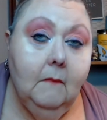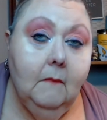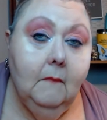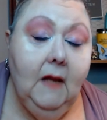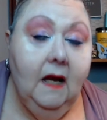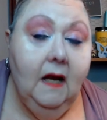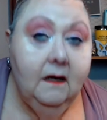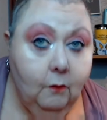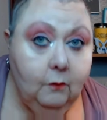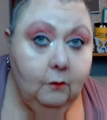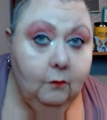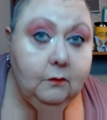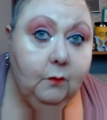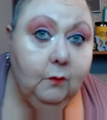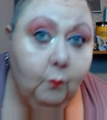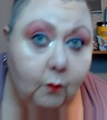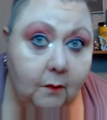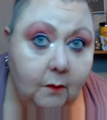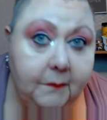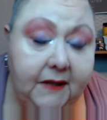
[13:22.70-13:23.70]
an older
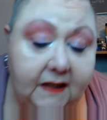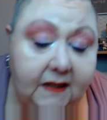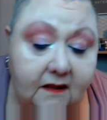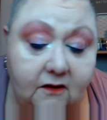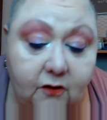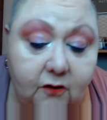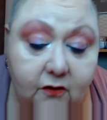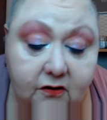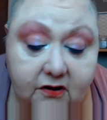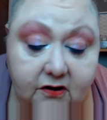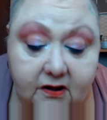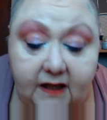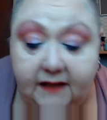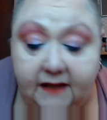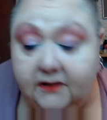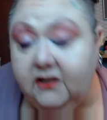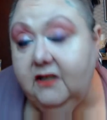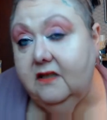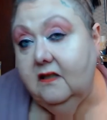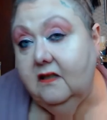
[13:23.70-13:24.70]
woman that looks like
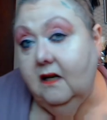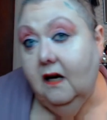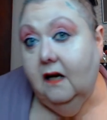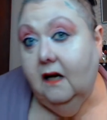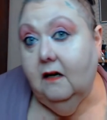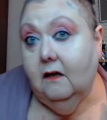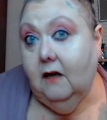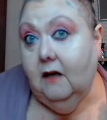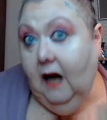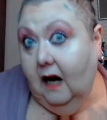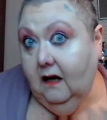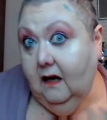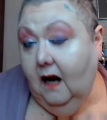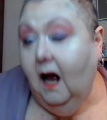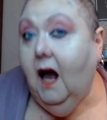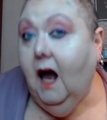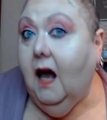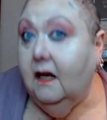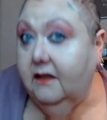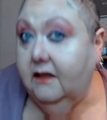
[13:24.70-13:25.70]
she's got her
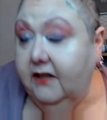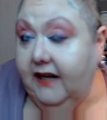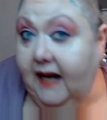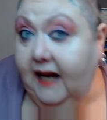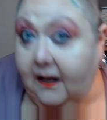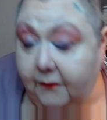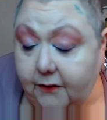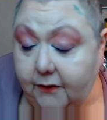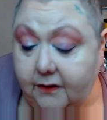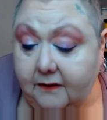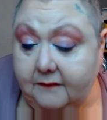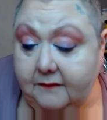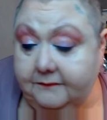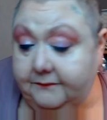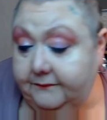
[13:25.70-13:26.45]
caca together,